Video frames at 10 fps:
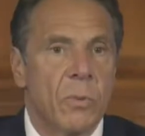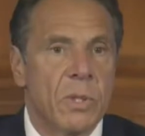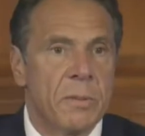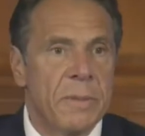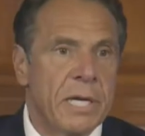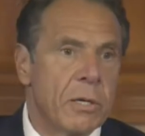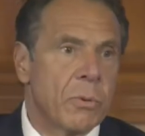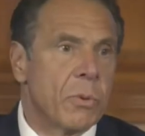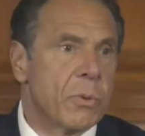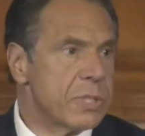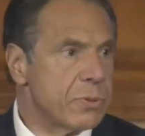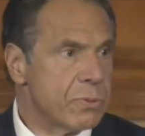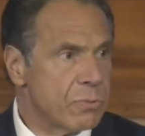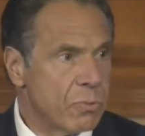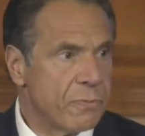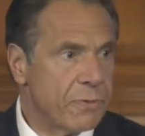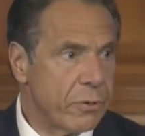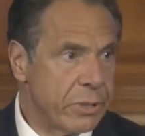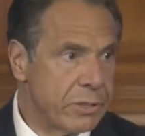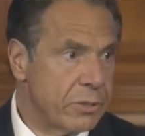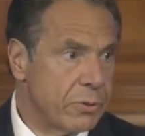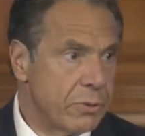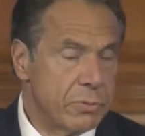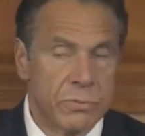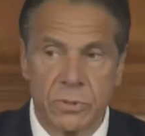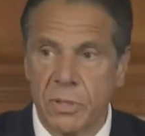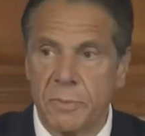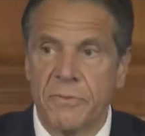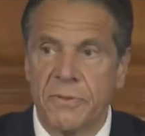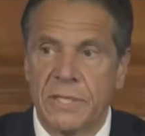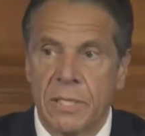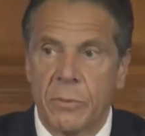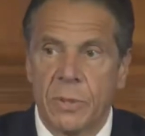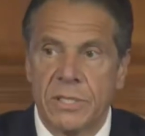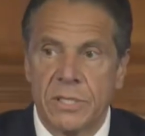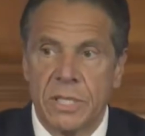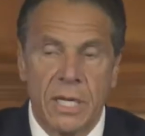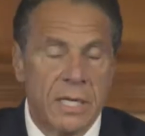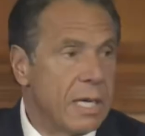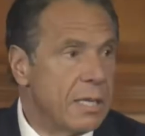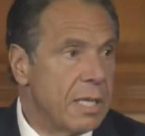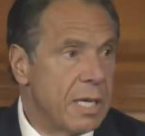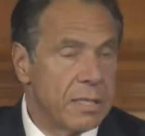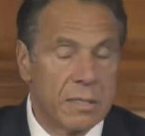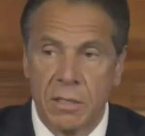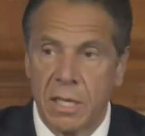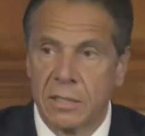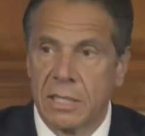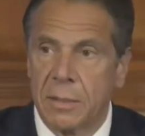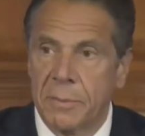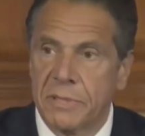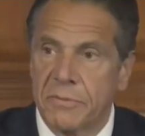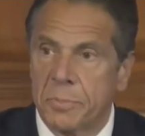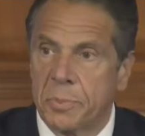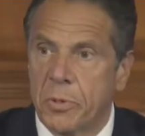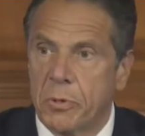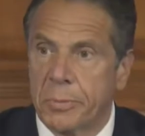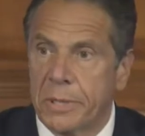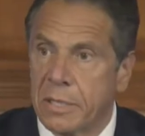the mayor was referring to, so let me find out what he said, and then I'll comment if appropriate.